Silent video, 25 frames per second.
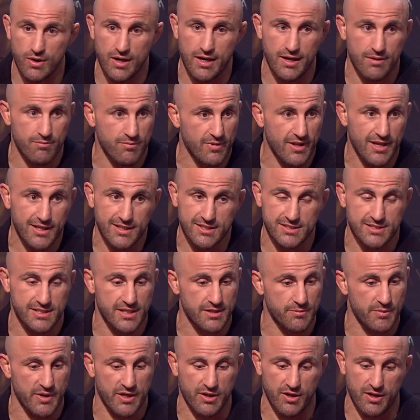like I
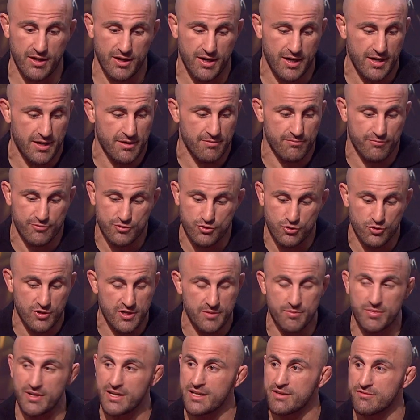said, man, I
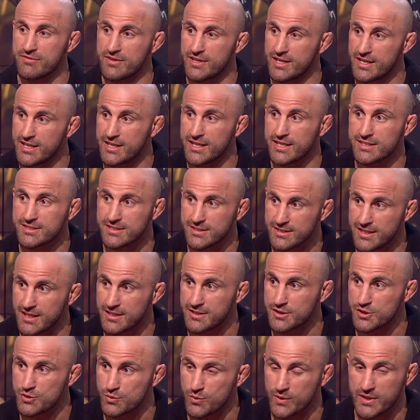truly believe that he gets it
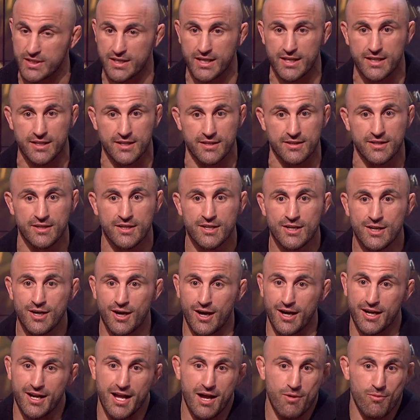done this weekend, and
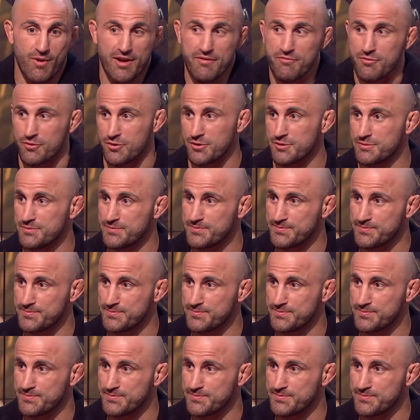I can't wait for it.